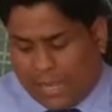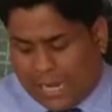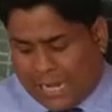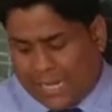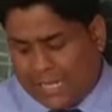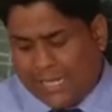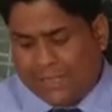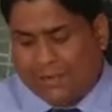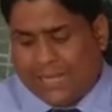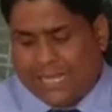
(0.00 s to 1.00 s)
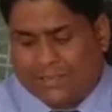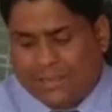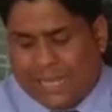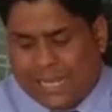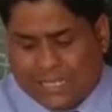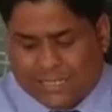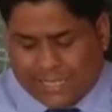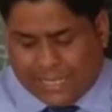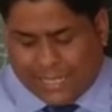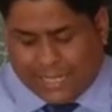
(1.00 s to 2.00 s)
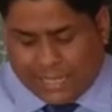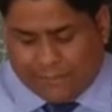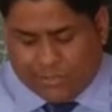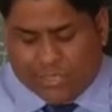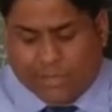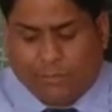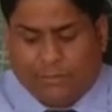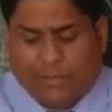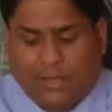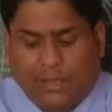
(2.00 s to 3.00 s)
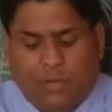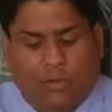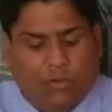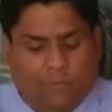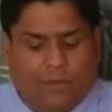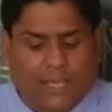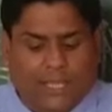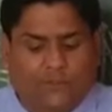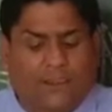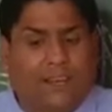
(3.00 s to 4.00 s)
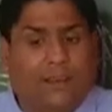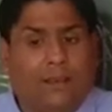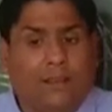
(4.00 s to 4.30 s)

And in the last class, I gave you some of the homework as well.